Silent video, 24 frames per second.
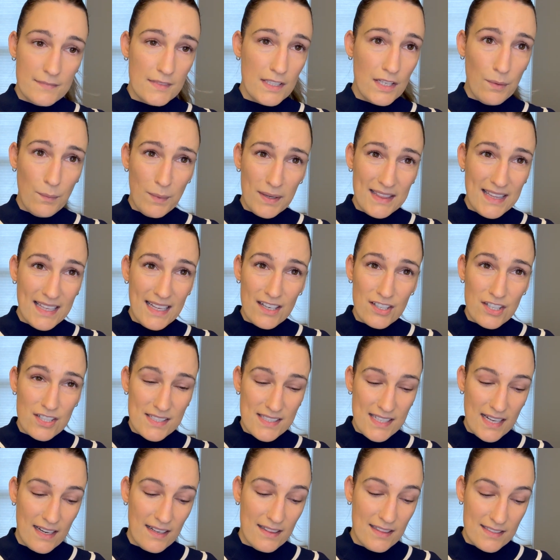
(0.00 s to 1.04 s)
With the
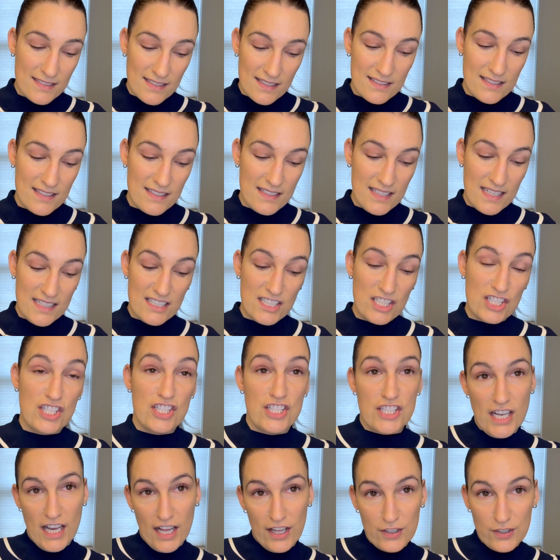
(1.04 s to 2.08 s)
understanding this is the tinted
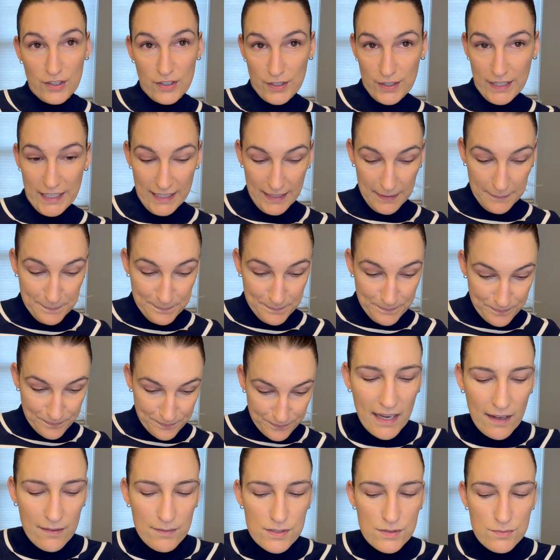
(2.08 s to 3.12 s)
gel cream. And
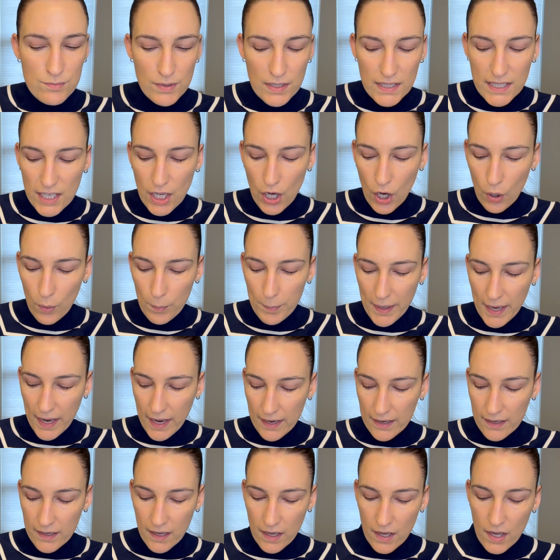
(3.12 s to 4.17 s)
I was really
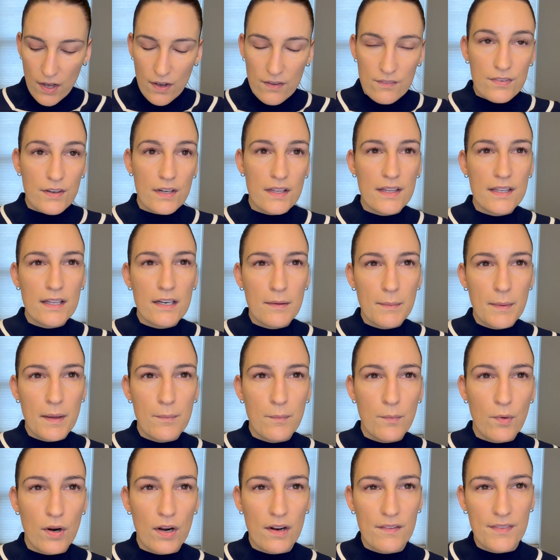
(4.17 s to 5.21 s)
hoping for a little bit
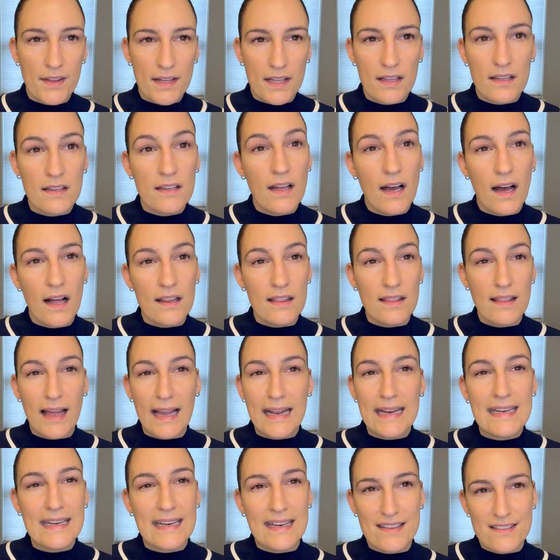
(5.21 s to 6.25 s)
more of like a
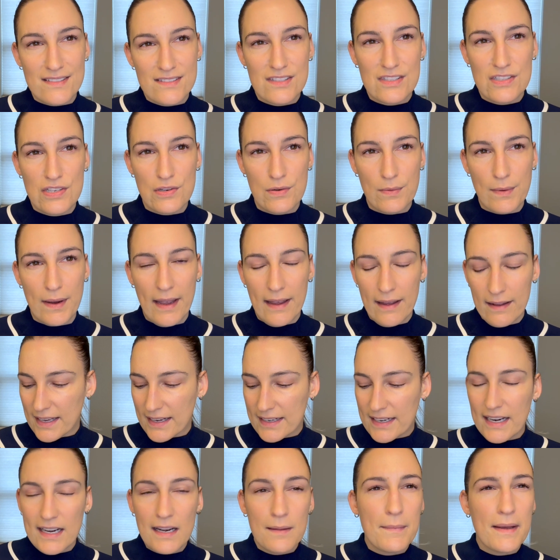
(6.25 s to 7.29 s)
lightness to it. That
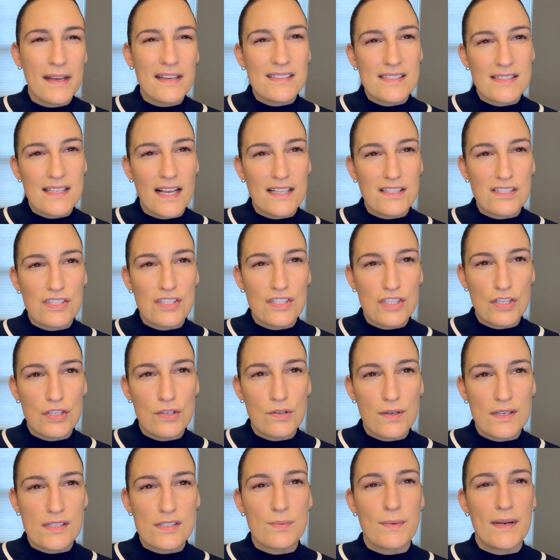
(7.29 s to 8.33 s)
kind of makes sense too,
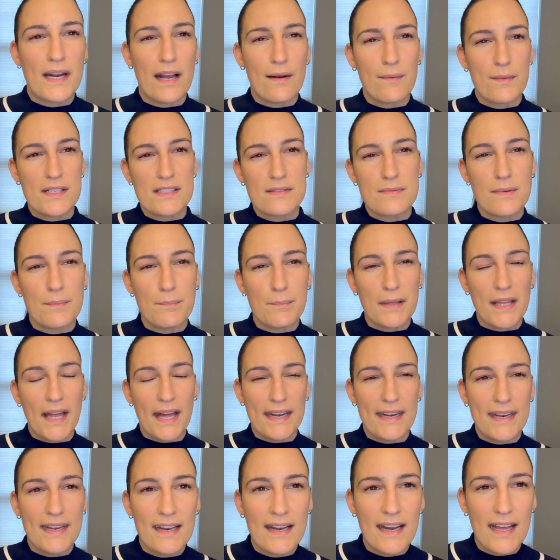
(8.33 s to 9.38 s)
because when I was
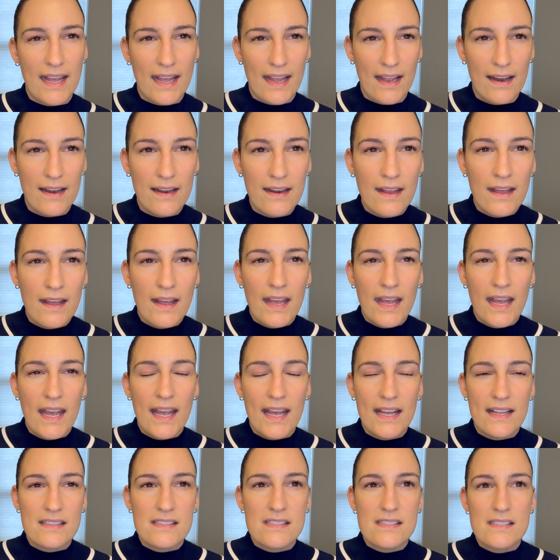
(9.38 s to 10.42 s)
blending it in,
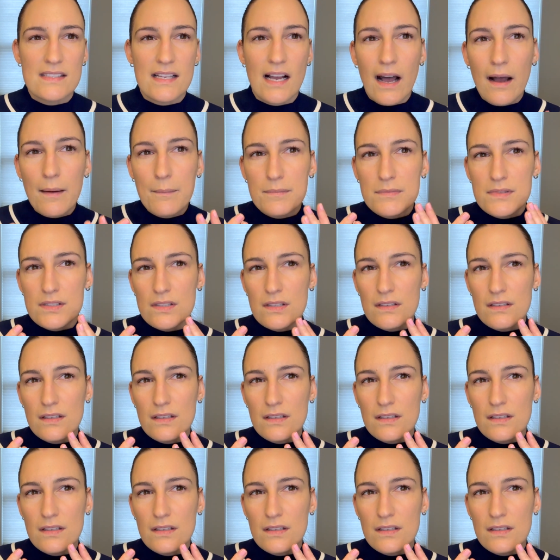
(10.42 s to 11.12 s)
it stopped